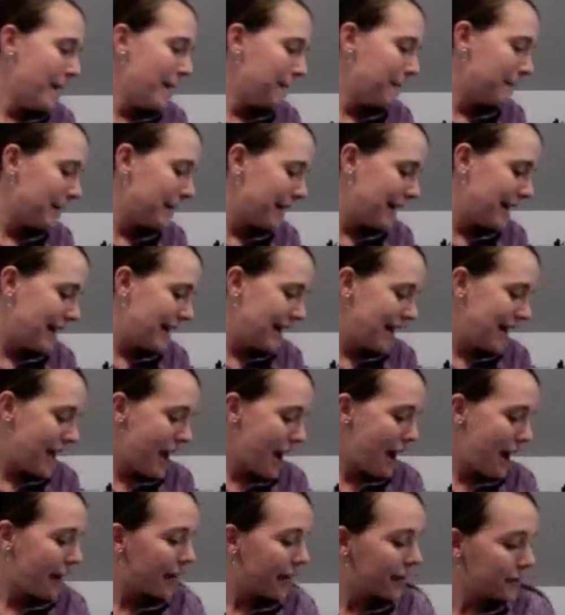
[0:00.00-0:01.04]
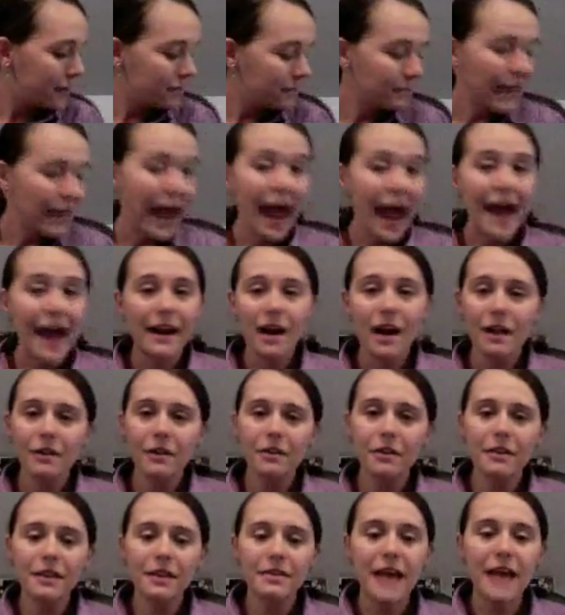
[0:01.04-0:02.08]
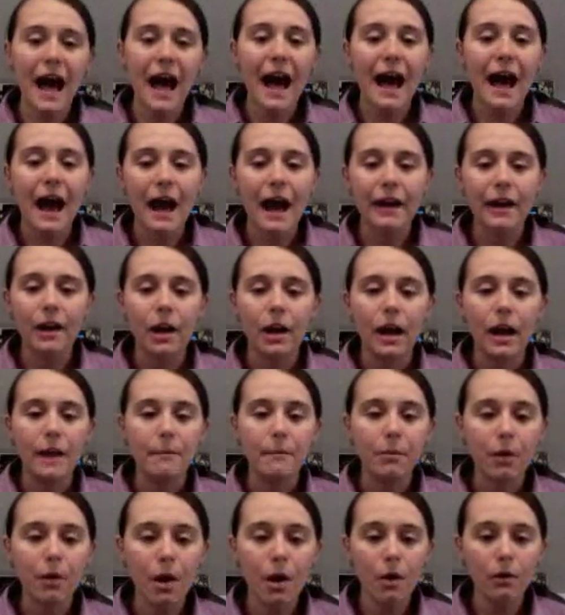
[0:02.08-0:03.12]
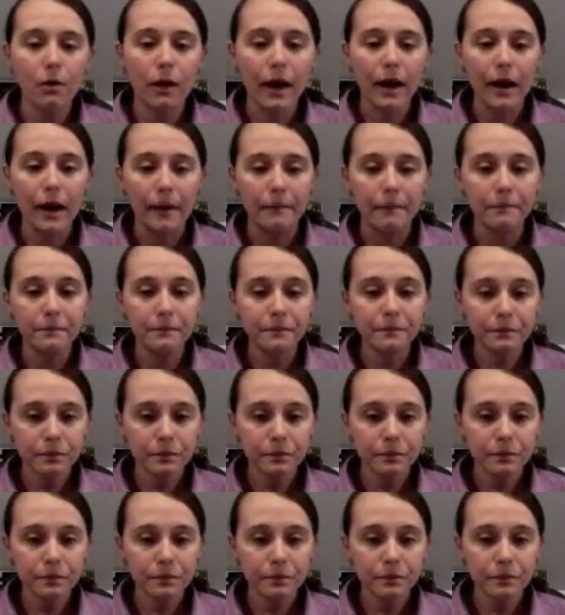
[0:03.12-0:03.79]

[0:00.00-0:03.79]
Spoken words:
But, and other than that, I got a program